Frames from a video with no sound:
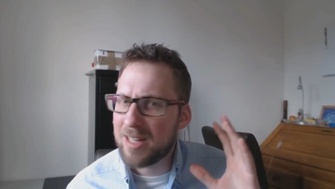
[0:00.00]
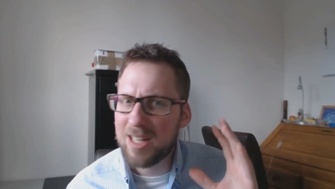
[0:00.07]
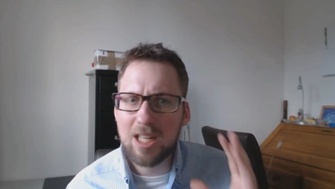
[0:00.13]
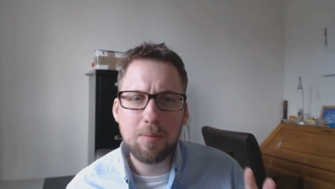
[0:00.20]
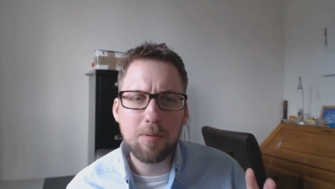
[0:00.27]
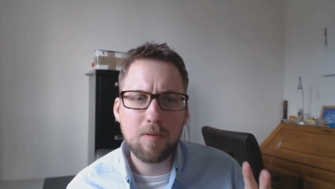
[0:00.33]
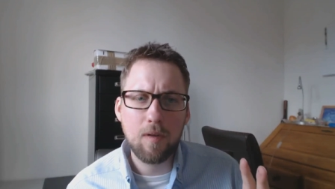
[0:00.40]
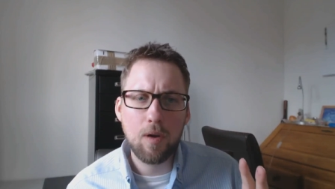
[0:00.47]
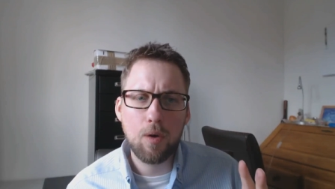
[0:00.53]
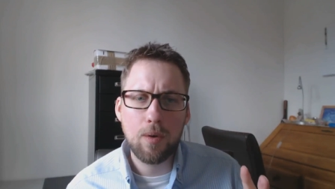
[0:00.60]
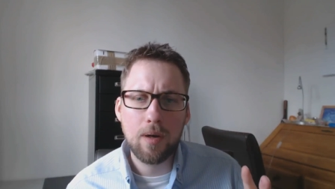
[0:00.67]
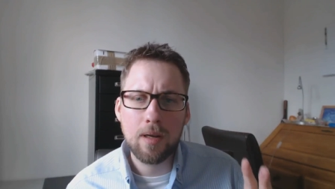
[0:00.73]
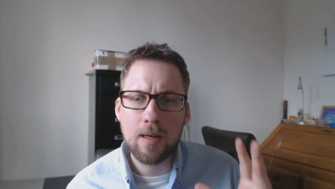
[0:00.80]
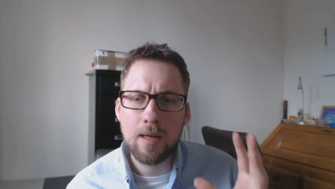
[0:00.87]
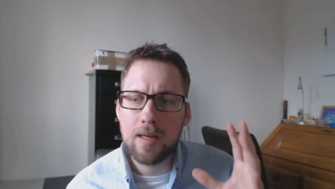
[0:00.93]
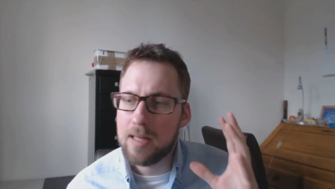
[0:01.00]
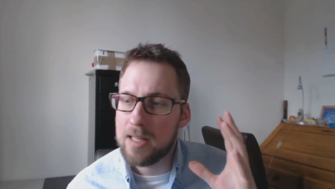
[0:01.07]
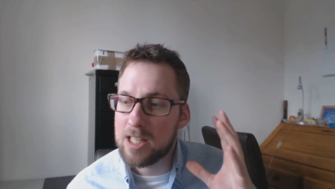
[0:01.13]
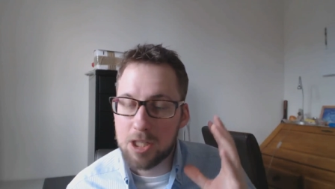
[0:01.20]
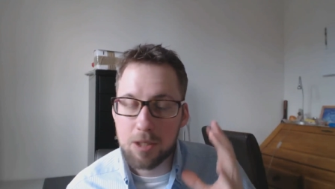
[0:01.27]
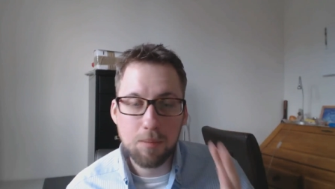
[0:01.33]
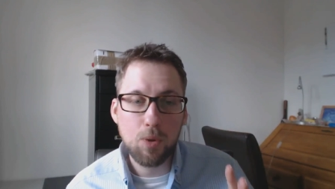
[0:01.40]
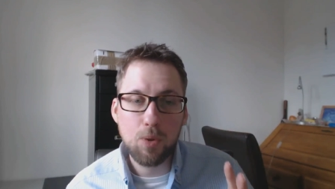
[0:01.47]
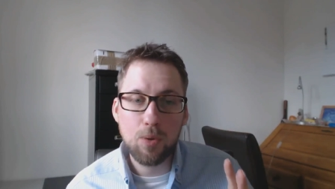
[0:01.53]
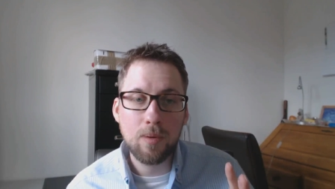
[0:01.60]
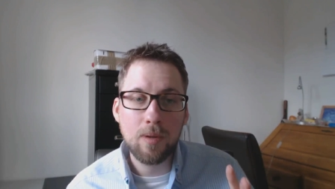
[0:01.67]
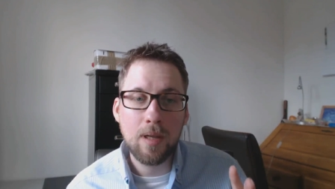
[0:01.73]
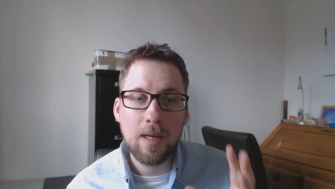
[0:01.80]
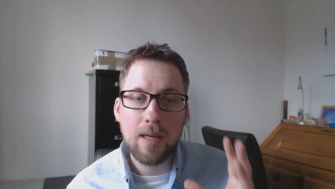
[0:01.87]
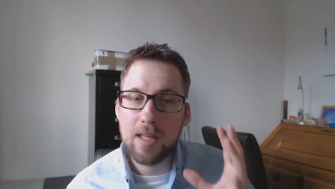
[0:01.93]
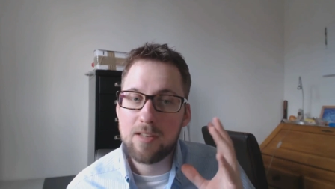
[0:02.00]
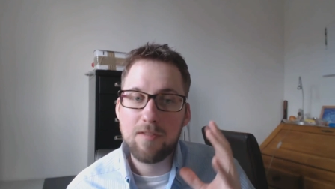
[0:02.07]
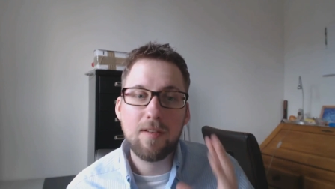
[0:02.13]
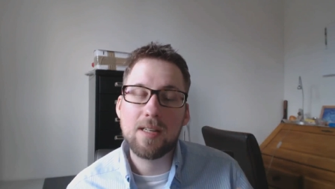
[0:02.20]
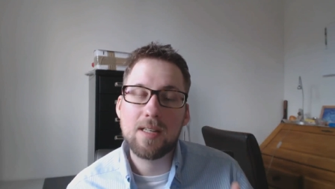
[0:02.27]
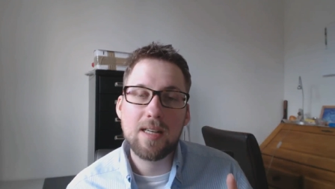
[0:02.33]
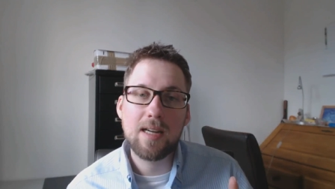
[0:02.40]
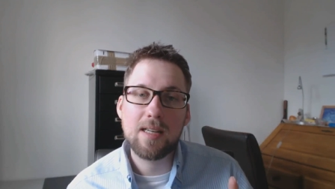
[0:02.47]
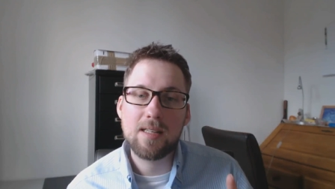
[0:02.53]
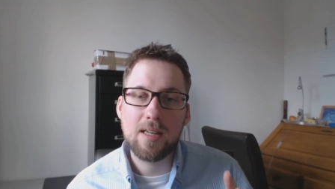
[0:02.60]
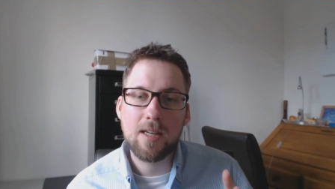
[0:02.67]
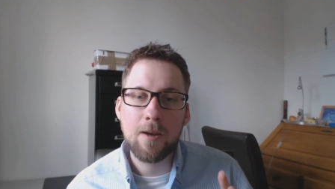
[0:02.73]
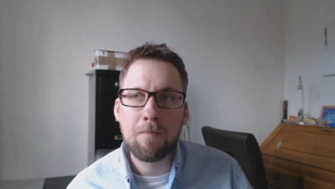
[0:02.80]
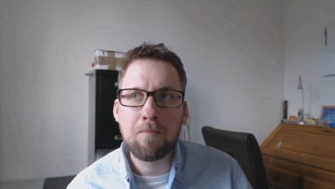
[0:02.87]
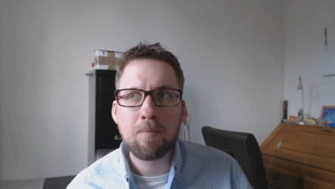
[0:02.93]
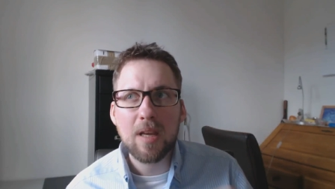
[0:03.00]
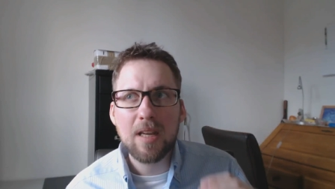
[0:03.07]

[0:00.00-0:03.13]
It keeps flowing. It's smooth. It's fantastic.